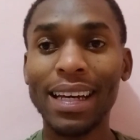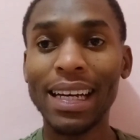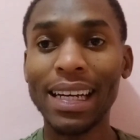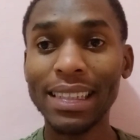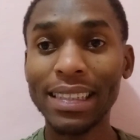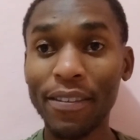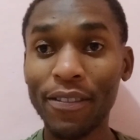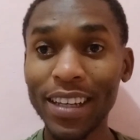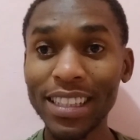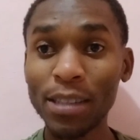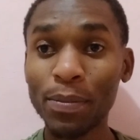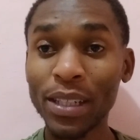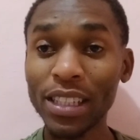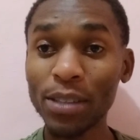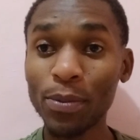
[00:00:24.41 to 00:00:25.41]
the
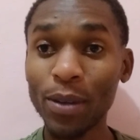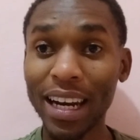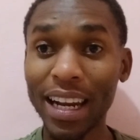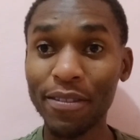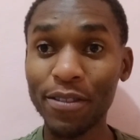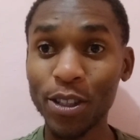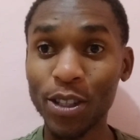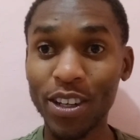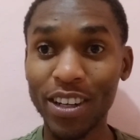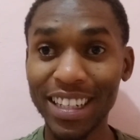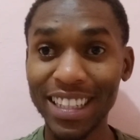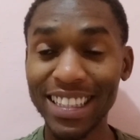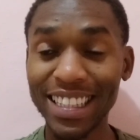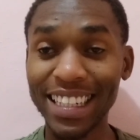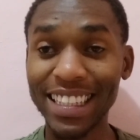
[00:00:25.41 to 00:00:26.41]
first principle, I love to call
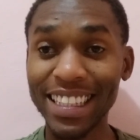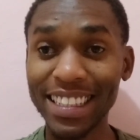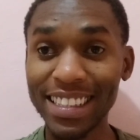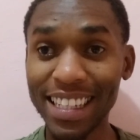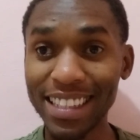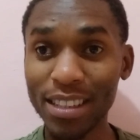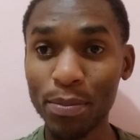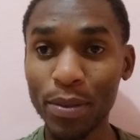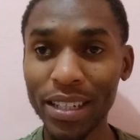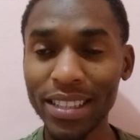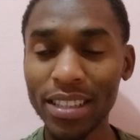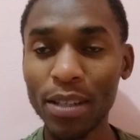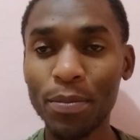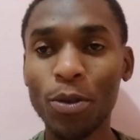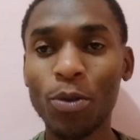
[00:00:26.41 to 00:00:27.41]
it a distance
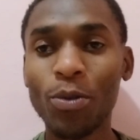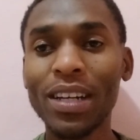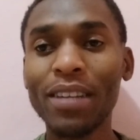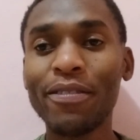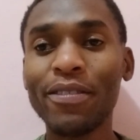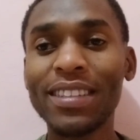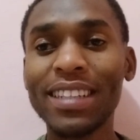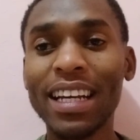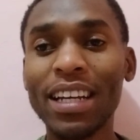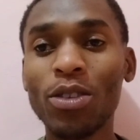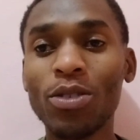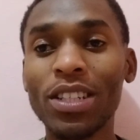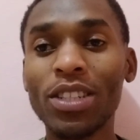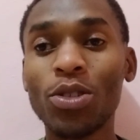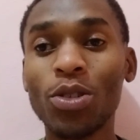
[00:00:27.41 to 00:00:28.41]
principle. One thing
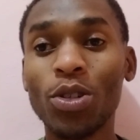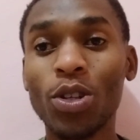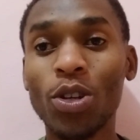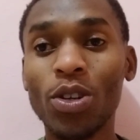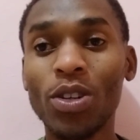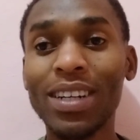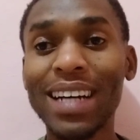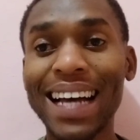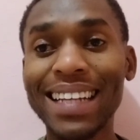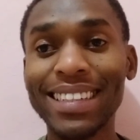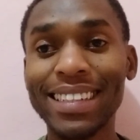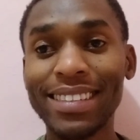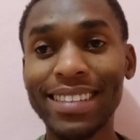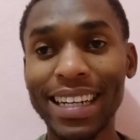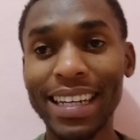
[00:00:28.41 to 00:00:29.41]
you need to know as
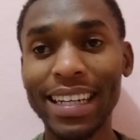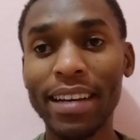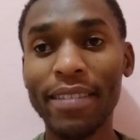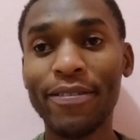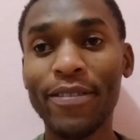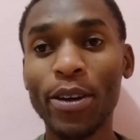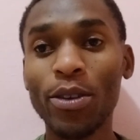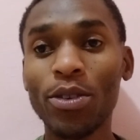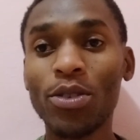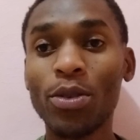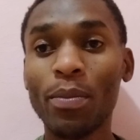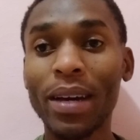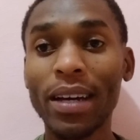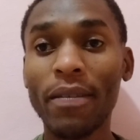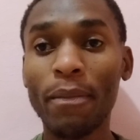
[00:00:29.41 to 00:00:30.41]
a trader, for you to
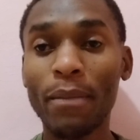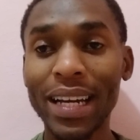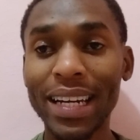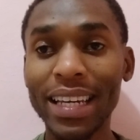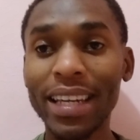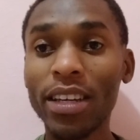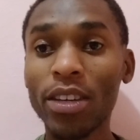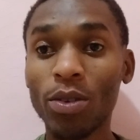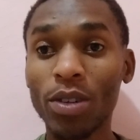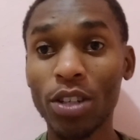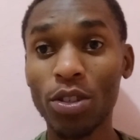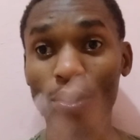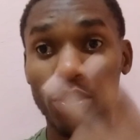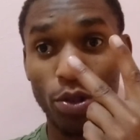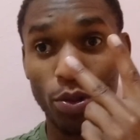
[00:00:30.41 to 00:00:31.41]
make money, you
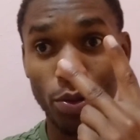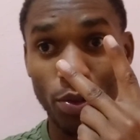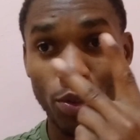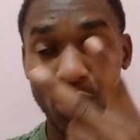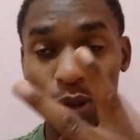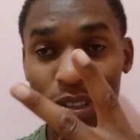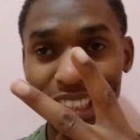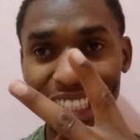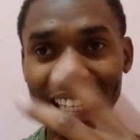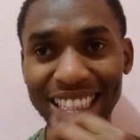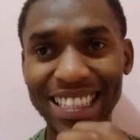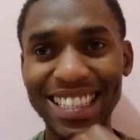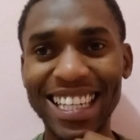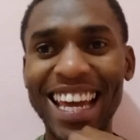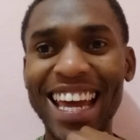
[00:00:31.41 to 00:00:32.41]
need to do two
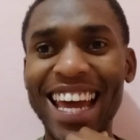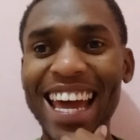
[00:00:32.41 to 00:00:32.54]
things.